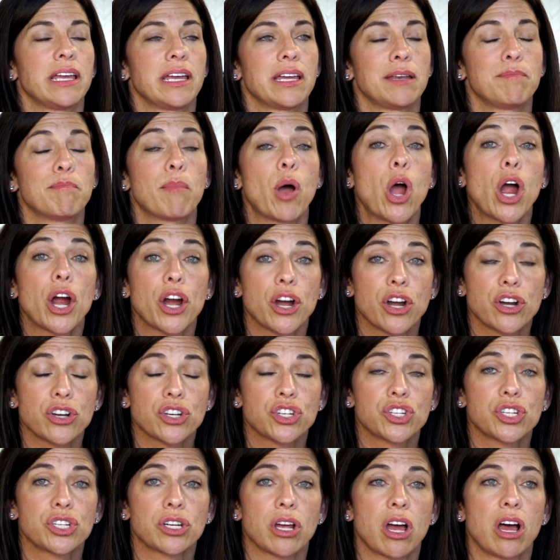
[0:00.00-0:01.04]
In
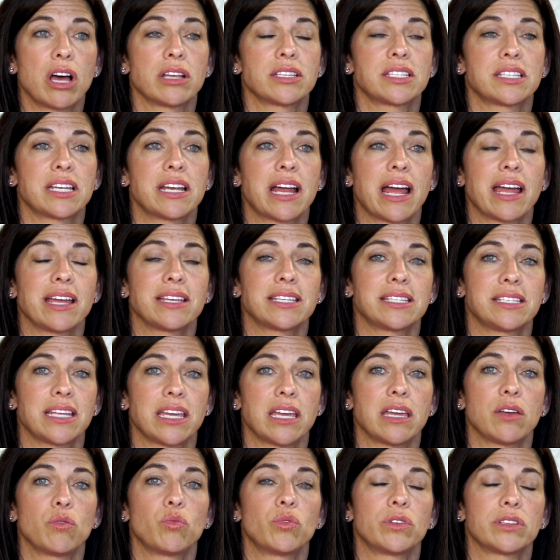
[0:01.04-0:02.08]
March, Austin
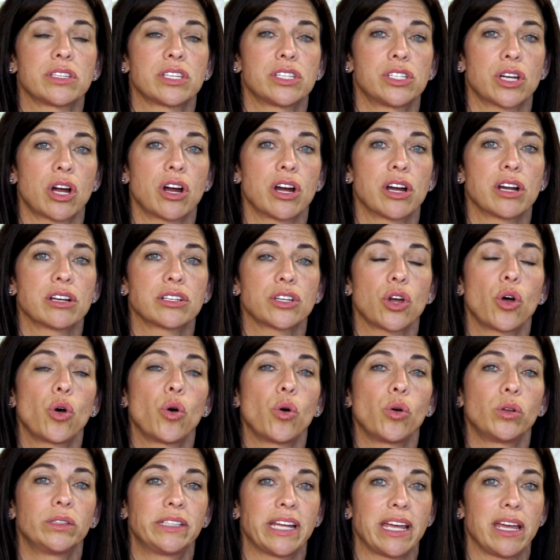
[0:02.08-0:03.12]
ISD will start
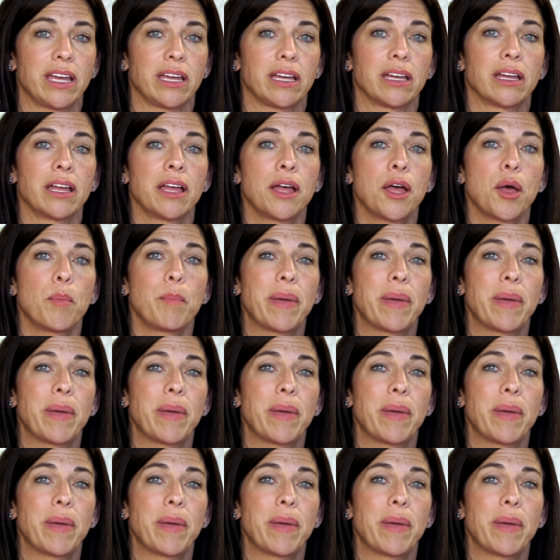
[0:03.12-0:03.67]
holding